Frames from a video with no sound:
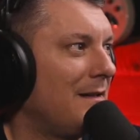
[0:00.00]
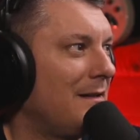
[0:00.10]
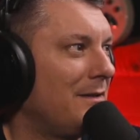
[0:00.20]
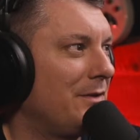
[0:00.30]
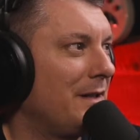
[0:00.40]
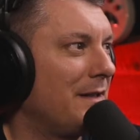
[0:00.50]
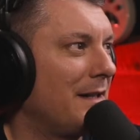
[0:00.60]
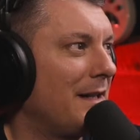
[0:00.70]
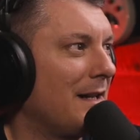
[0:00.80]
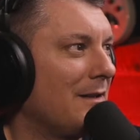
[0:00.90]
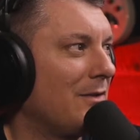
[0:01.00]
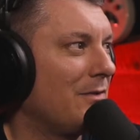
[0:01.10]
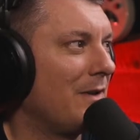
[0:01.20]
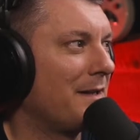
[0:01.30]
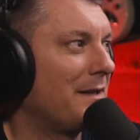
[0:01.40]
She said hello
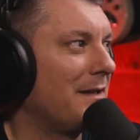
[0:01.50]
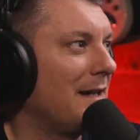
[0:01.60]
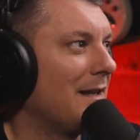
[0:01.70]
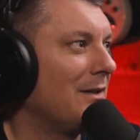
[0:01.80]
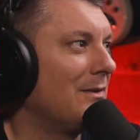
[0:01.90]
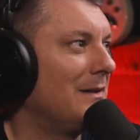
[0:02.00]
dressed in yellow.